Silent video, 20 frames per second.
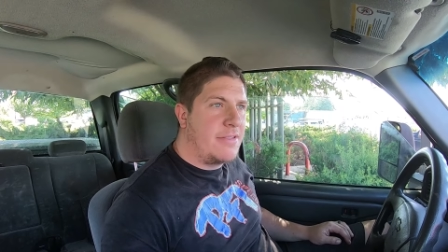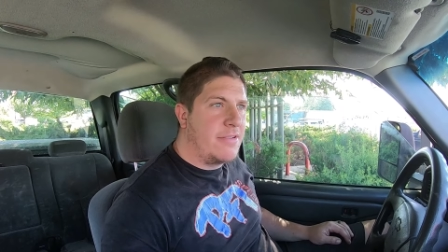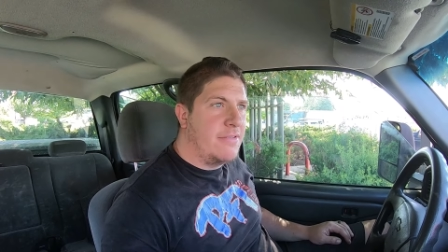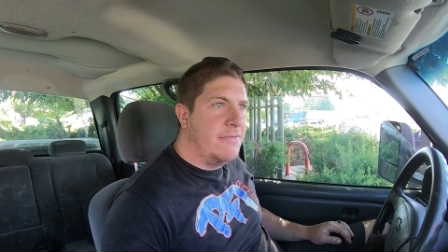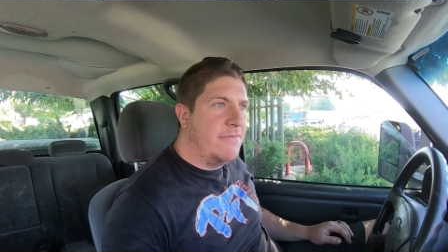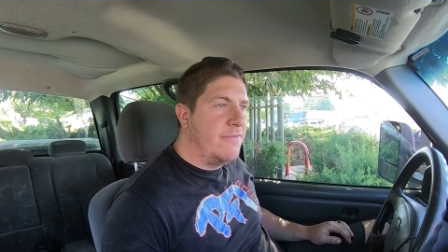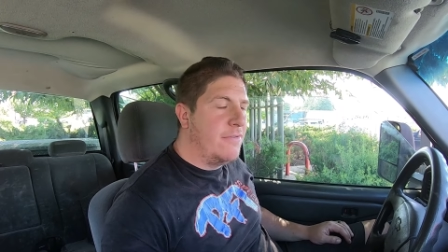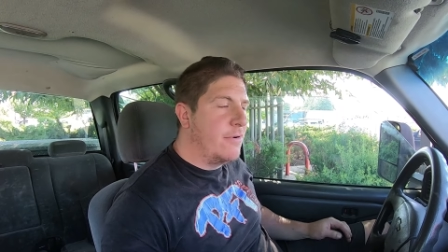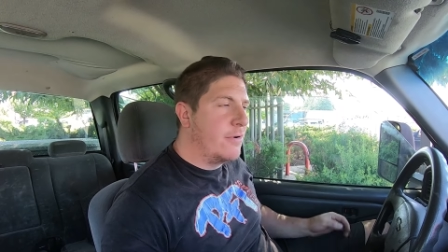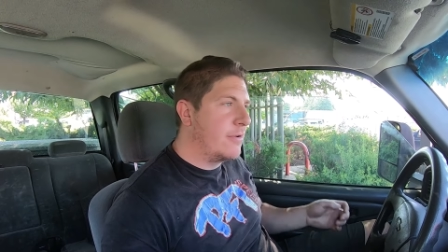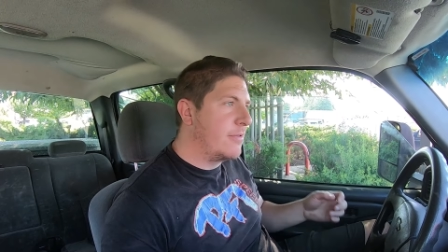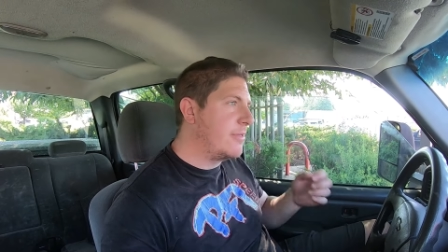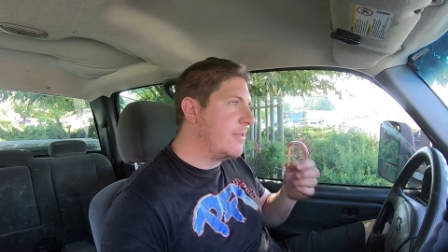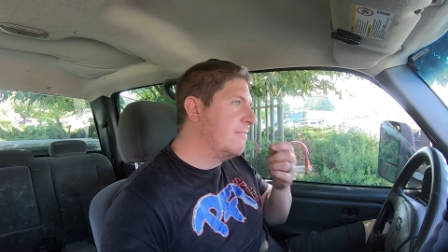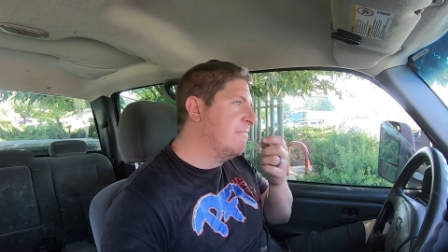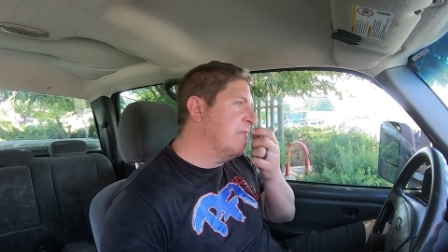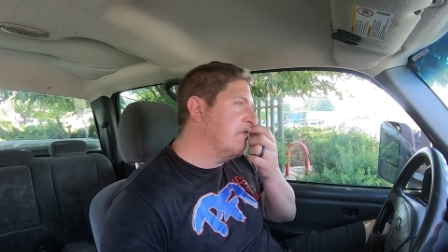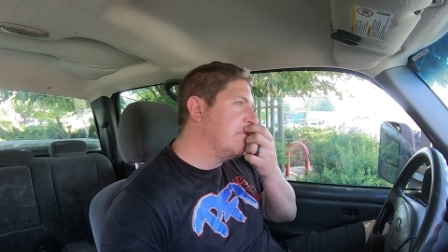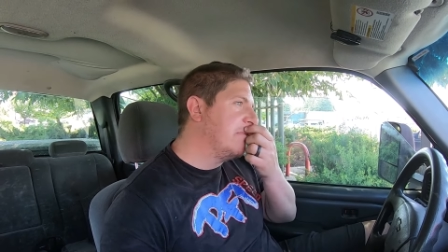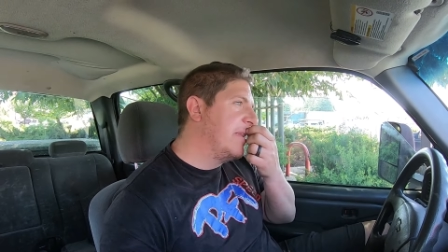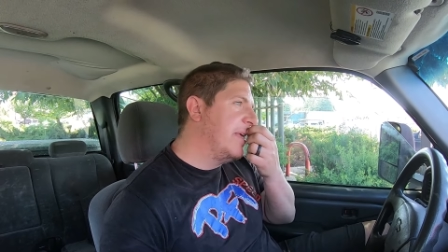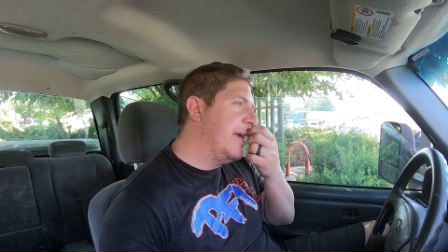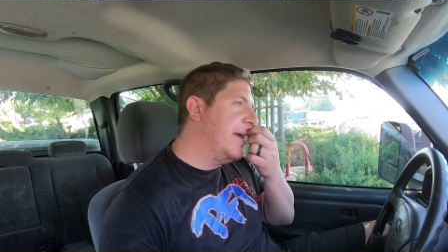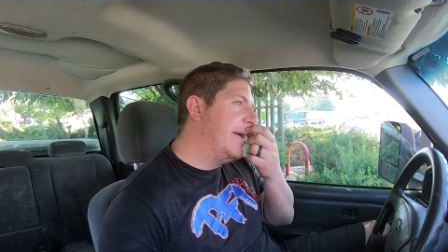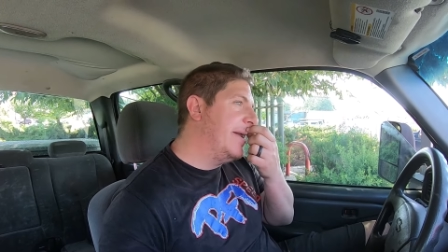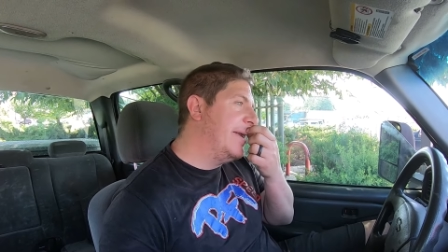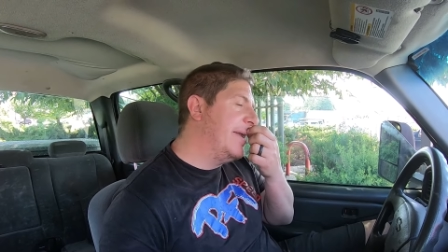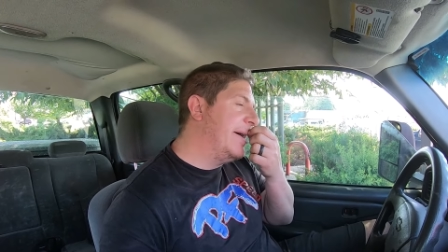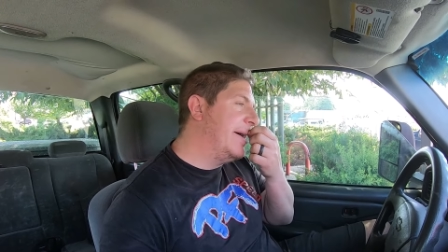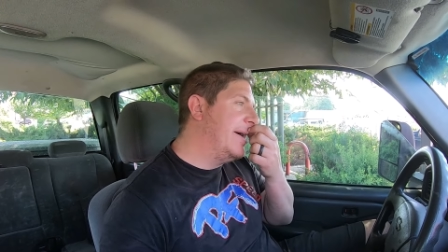so forth.
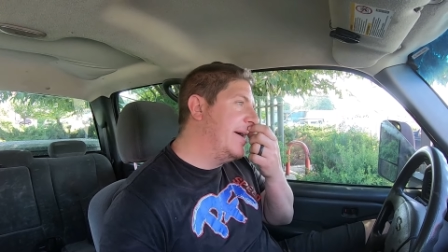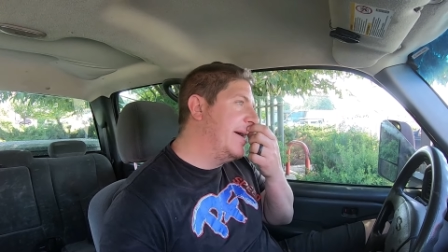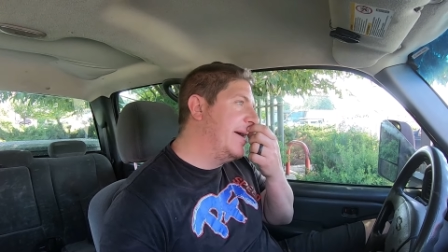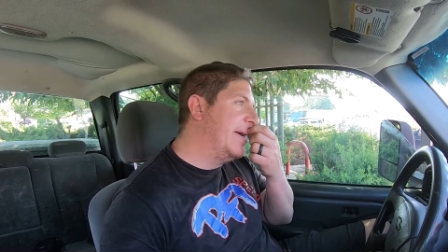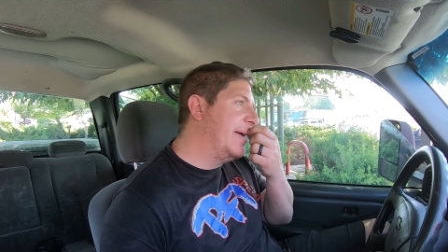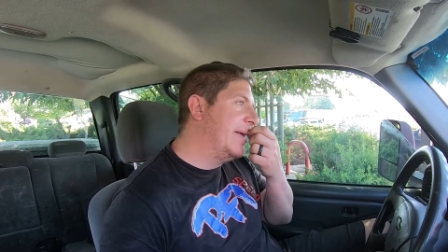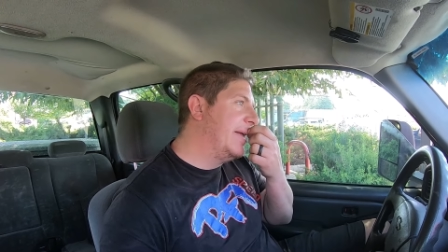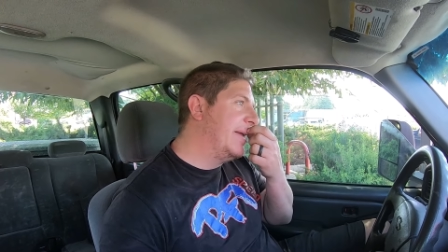And uh,